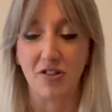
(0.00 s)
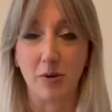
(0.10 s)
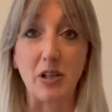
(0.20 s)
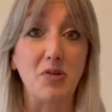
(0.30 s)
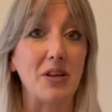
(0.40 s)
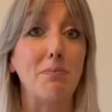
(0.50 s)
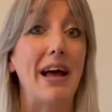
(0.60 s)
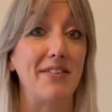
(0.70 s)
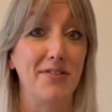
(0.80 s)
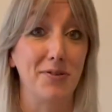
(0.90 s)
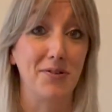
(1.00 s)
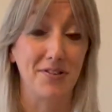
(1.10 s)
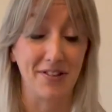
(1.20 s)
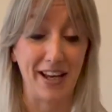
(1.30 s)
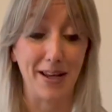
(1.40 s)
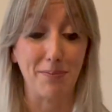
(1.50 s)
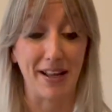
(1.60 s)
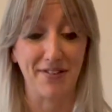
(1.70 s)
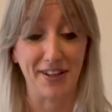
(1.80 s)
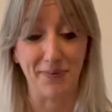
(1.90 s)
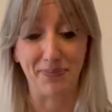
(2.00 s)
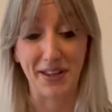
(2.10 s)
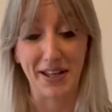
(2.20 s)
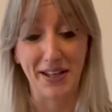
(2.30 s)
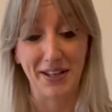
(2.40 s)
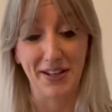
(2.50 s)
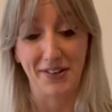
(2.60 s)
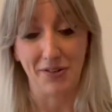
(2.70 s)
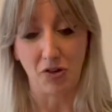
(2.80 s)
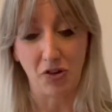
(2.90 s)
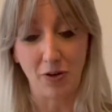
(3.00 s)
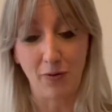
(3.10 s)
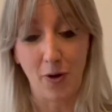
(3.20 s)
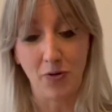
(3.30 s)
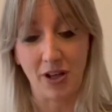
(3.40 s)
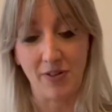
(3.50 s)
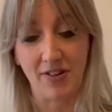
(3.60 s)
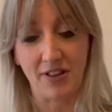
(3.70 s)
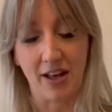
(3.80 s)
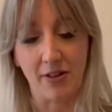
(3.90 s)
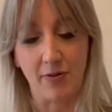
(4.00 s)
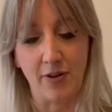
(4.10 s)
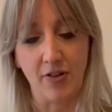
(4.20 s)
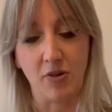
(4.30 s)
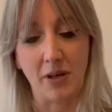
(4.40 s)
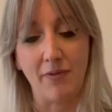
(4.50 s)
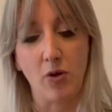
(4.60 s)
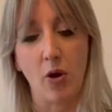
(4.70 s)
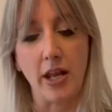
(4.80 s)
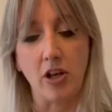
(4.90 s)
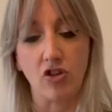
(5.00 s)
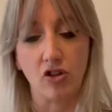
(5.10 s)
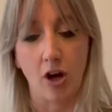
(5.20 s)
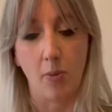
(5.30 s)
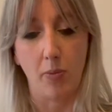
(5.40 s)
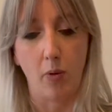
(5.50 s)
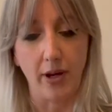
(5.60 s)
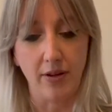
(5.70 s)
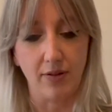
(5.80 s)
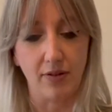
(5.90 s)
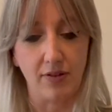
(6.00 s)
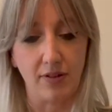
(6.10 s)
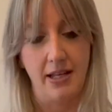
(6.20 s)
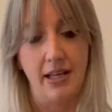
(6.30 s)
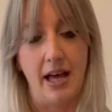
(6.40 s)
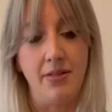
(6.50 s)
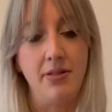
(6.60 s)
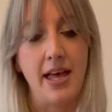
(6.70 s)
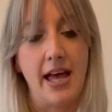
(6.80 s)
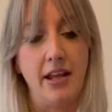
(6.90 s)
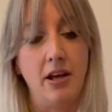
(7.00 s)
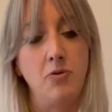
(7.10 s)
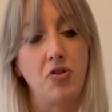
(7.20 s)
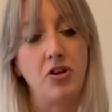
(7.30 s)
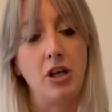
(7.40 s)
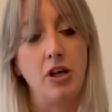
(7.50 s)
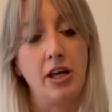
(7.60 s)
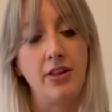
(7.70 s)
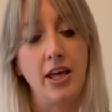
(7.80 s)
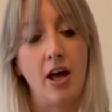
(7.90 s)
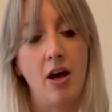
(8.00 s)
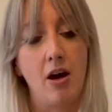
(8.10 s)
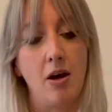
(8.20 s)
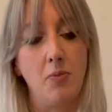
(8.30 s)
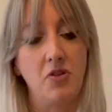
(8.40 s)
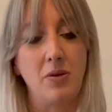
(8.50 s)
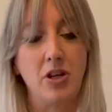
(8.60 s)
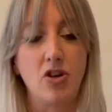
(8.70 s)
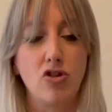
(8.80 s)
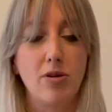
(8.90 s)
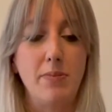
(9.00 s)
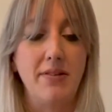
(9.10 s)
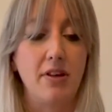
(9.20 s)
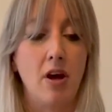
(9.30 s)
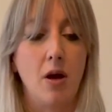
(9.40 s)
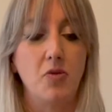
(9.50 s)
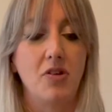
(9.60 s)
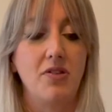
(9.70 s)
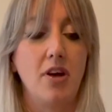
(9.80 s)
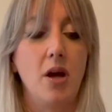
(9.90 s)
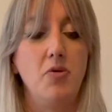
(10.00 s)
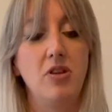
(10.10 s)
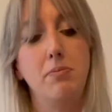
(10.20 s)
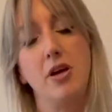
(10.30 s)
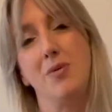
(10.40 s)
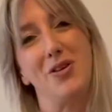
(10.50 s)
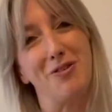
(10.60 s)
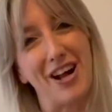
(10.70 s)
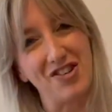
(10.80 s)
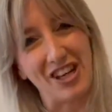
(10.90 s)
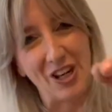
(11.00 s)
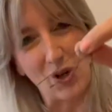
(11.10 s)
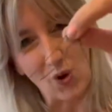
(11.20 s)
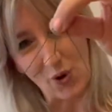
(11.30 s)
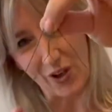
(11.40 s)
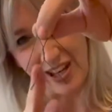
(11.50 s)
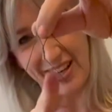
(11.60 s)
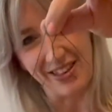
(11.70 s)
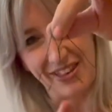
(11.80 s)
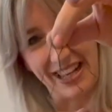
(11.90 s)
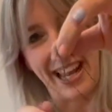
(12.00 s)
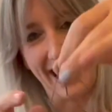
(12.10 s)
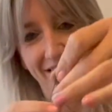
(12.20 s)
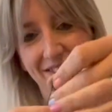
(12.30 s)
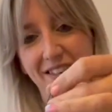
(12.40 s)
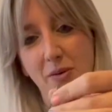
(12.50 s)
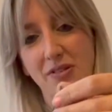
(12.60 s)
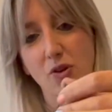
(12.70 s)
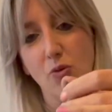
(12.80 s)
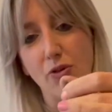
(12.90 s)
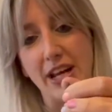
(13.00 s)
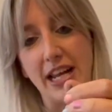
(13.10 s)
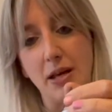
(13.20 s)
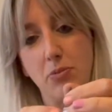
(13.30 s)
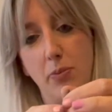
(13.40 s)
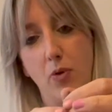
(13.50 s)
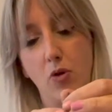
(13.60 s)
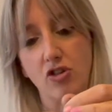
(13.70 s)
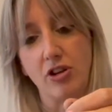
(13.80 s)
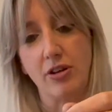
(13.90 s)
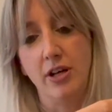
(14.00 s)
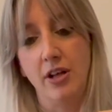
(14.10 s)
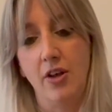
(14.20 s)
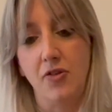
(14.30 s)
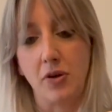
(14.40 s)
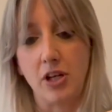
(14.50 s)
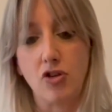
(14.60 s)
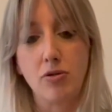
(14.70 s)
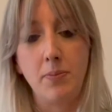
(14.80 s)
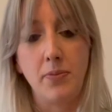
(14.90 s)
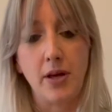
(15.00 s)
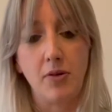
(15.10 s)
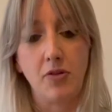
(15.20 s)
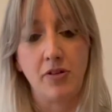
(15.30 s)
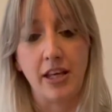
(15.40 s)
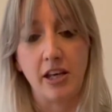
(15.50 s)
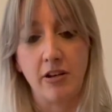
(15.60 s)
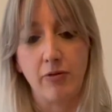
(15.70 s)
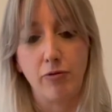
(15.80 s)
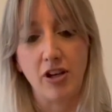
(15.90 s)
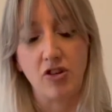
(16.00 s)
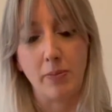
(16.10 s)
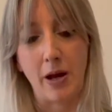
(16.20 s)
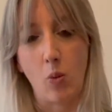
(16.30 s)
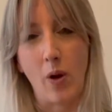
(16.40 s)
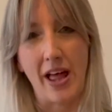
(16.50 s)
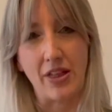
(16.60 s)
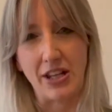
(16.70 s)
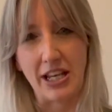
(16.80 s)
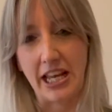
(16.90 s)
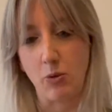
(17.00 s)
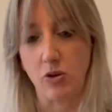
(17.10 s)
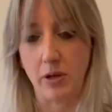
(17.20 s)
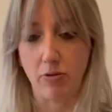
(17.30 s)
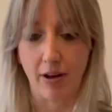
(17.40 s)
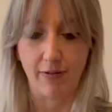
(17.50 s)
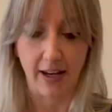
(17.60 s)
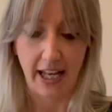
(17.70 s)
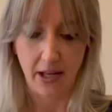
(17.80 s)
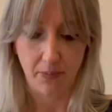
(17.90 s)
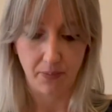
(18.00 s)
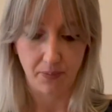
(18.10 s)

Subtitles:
So we're using pastels today, bless her. So I'm just going to fold over this other foot so we haven't got any sharp points. And then I'm just going to look at the arms and I'm going to trim his arms because his arms at the moment are actually longer than the legs, so he's not really in proportion. So I'm going to trim those so they kind of reach about where the knee would be roughly.